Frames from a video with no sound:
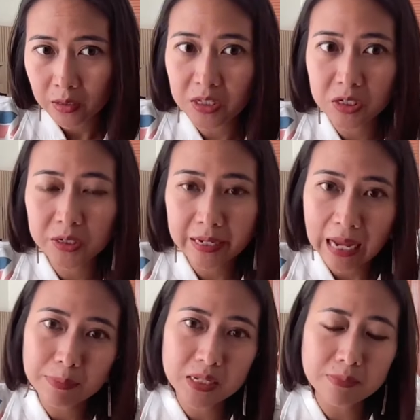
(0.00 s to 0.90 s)
These are the
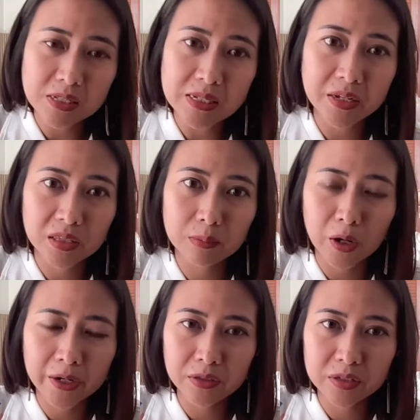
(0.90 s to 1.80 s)
gaps I'm seeing in the
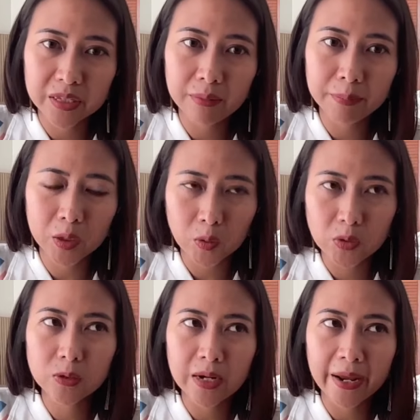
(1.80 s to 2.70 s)
market today, but
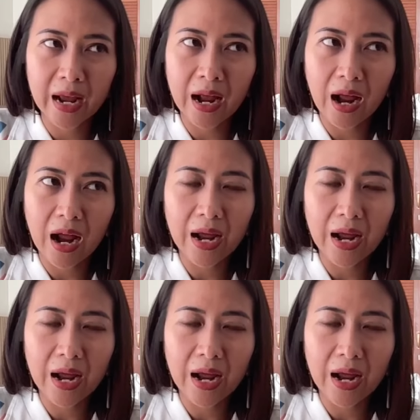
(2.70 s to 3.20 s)
also like